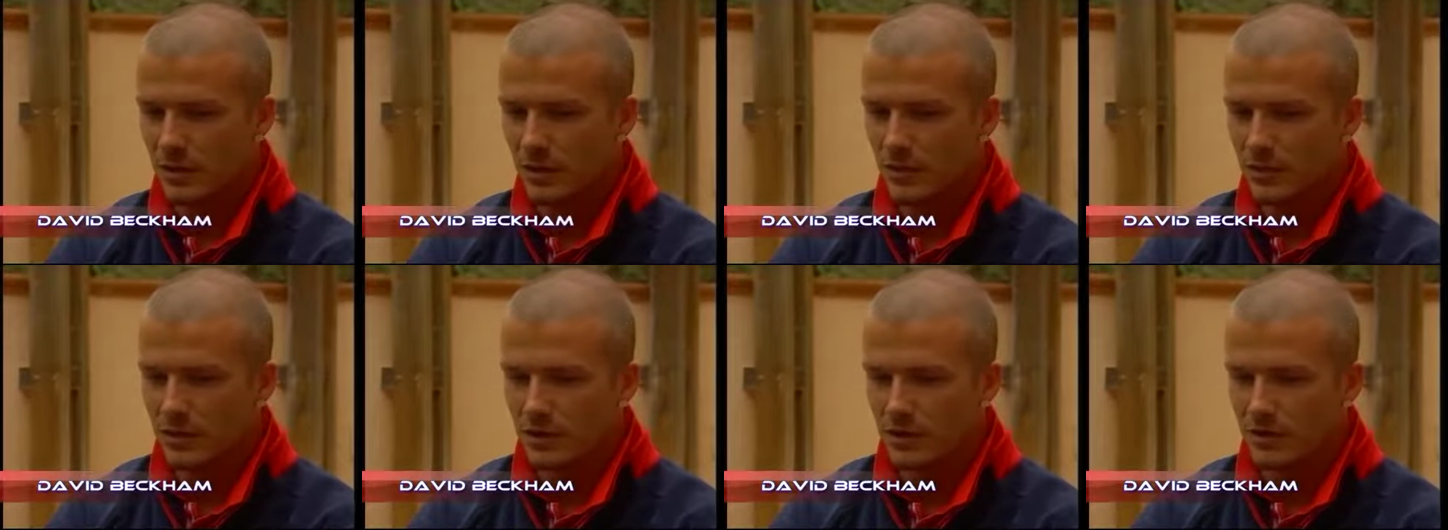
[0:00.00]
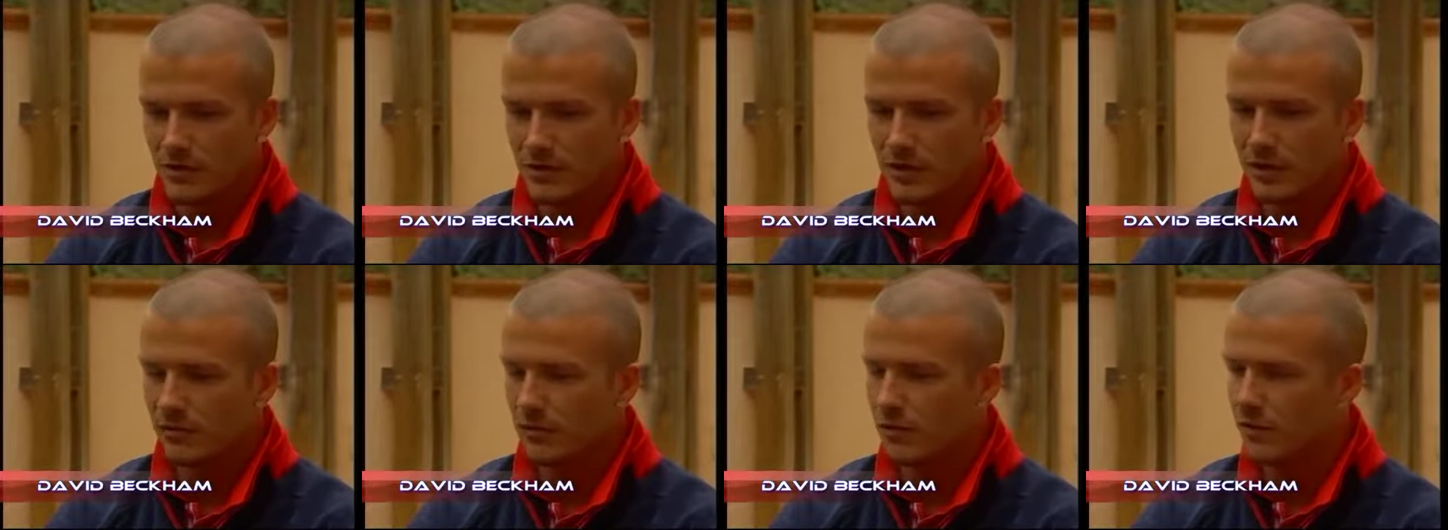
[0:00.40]
me has
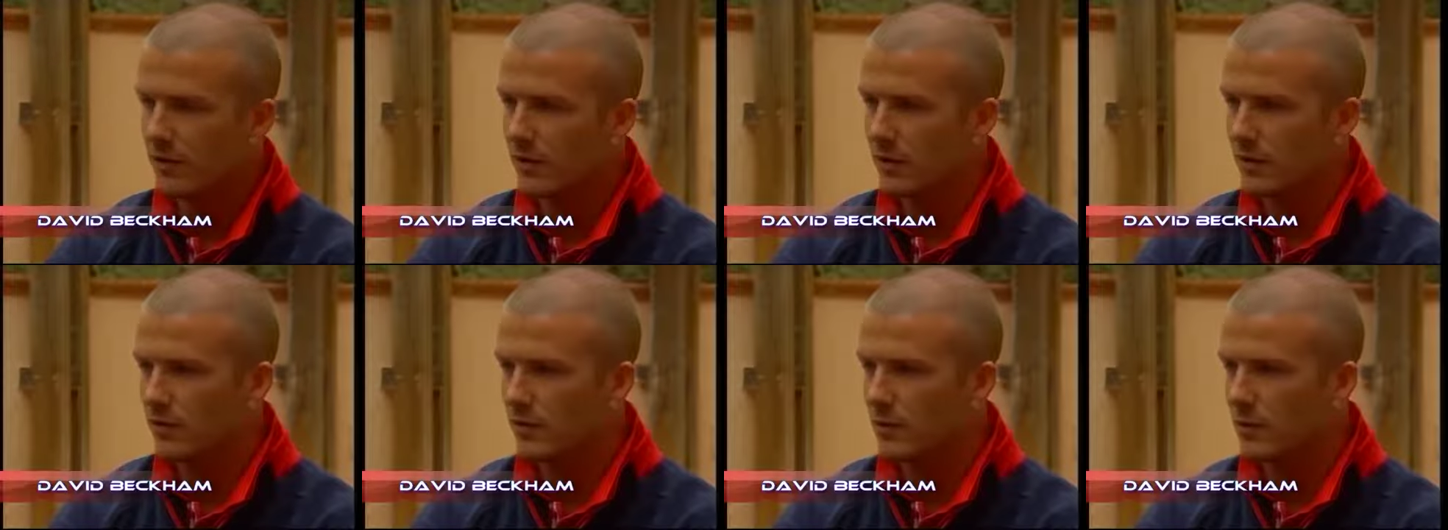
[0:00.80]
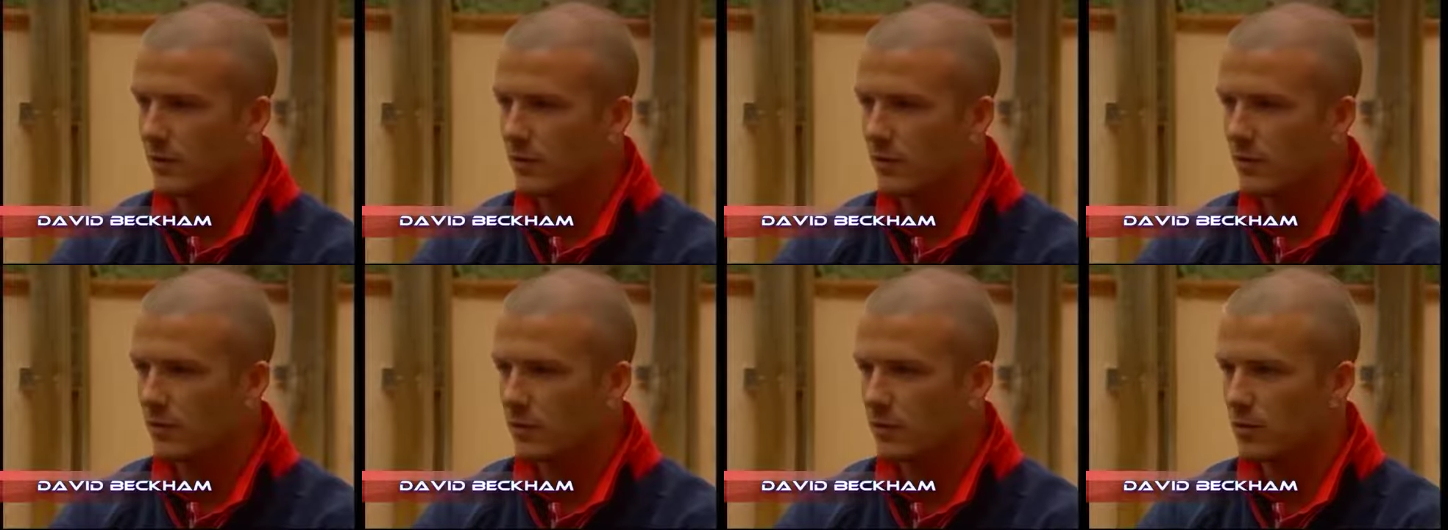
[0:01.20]
never affected my
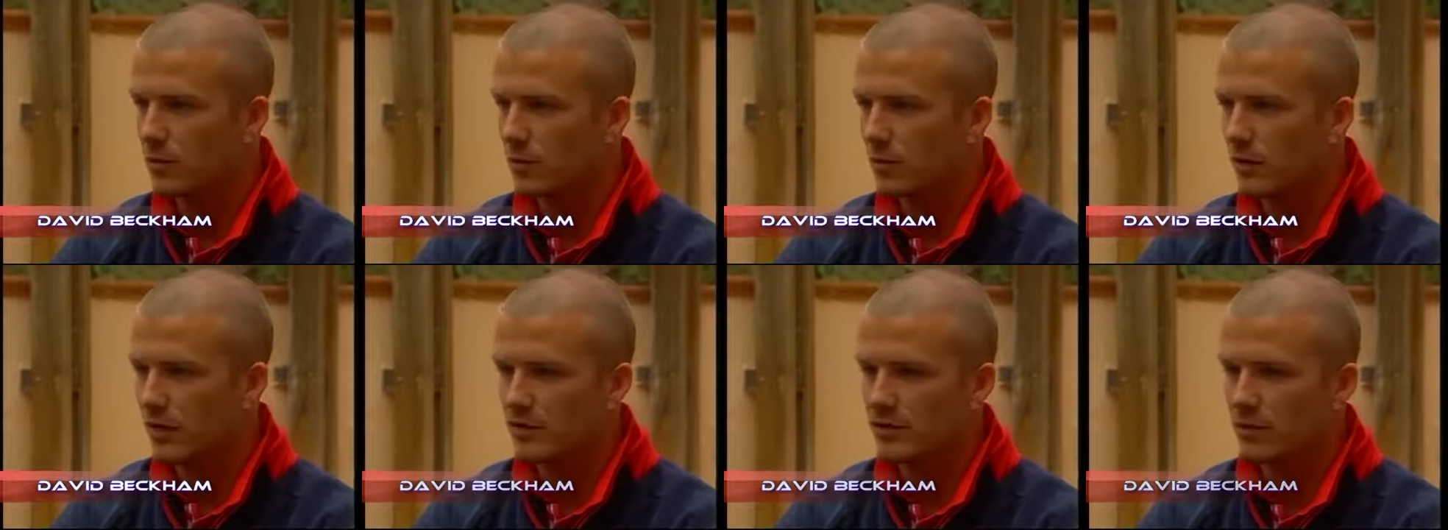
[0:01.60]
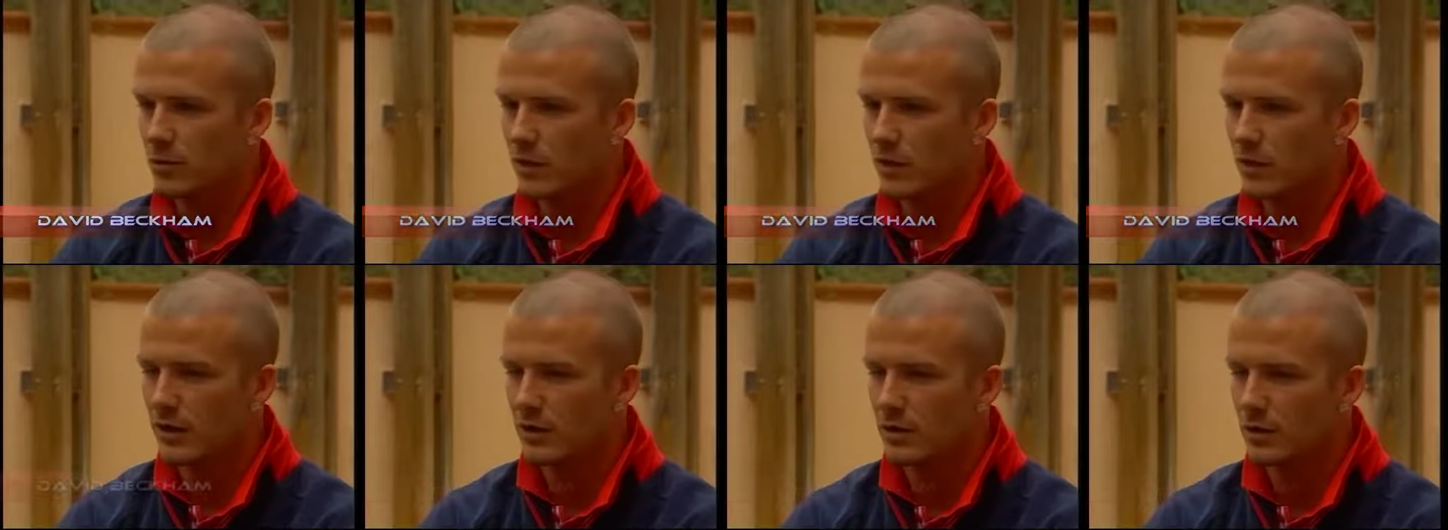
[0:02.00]
football, and that's the
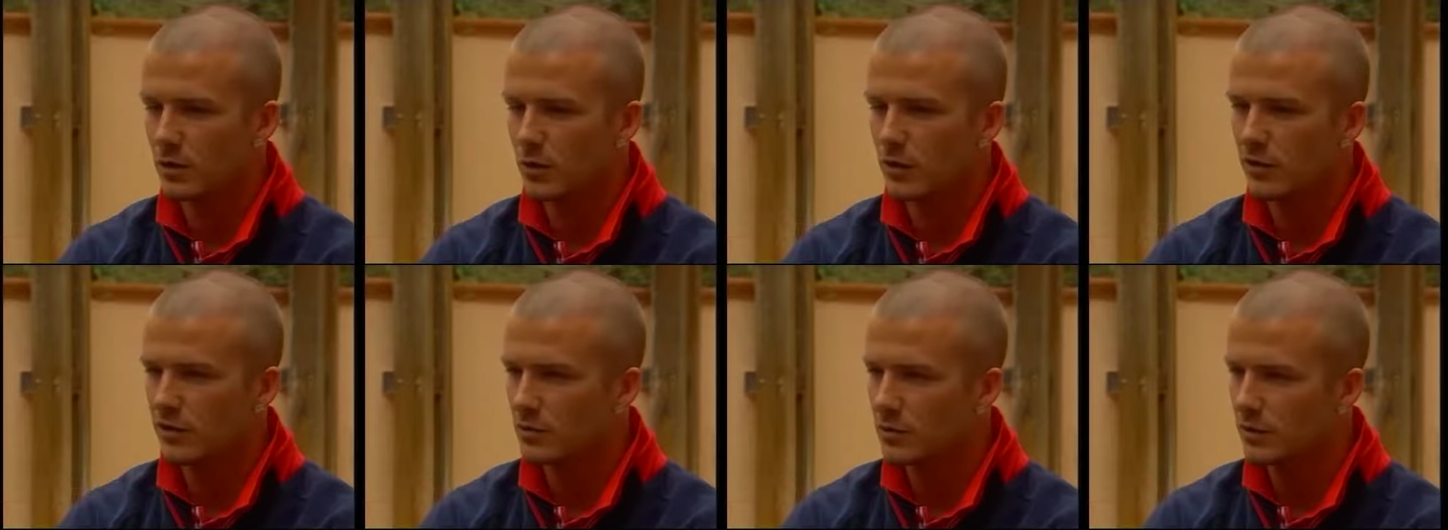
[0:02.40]
way it'll always